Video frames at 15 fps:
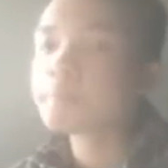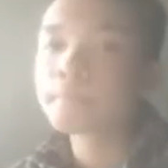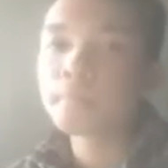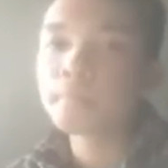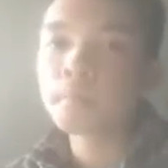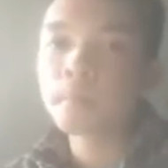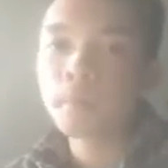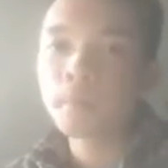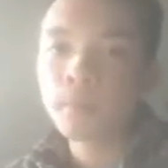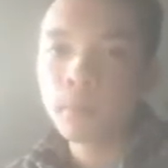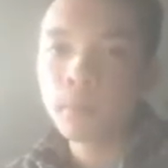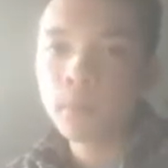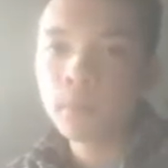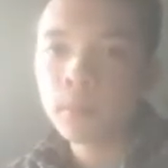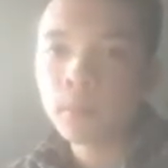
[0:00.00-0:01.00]

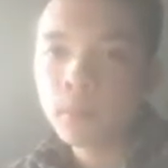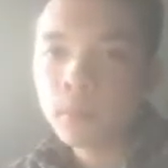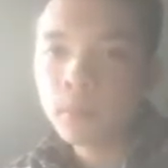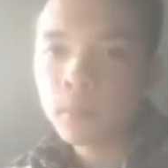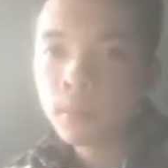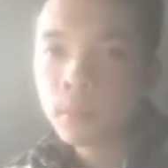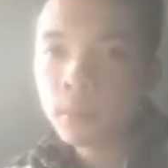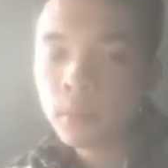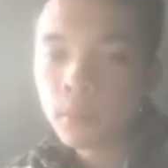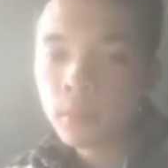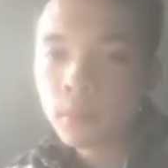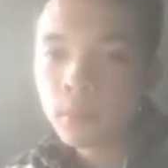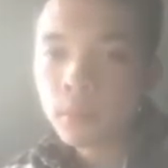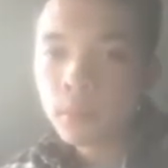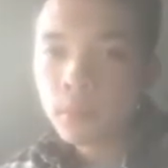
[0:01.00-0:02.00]

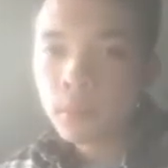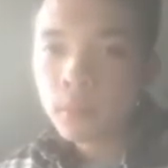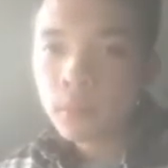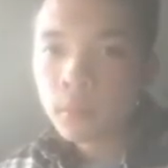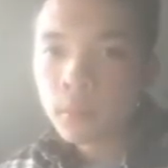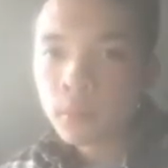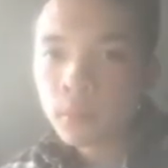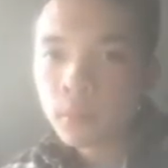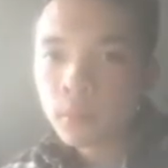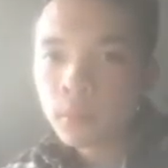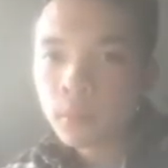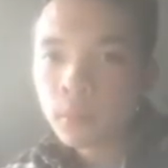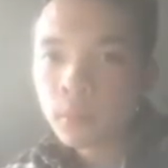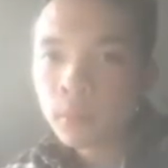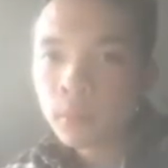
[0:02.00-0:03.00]

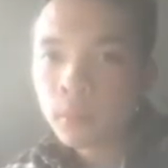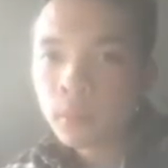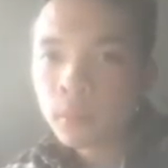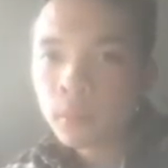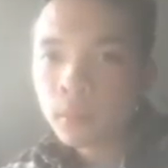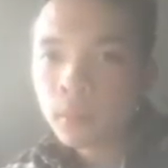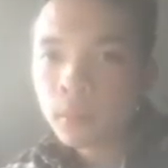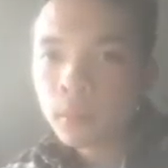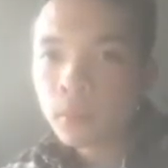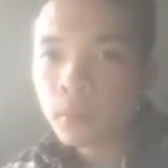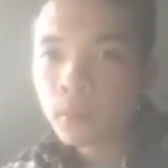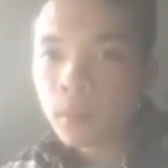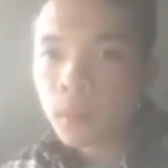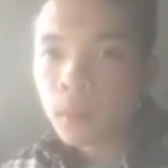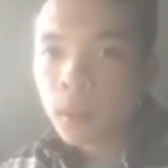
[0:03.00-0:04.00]

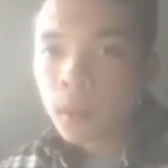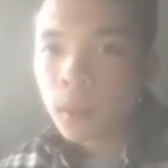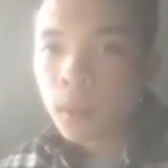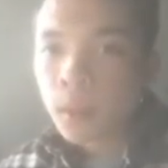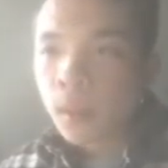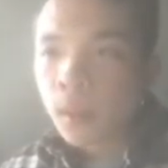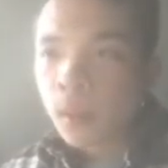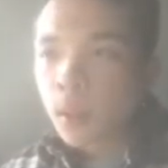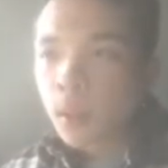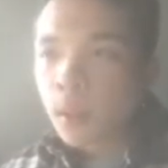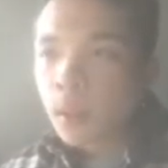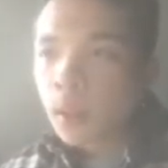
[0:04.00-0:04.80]
(not speaking)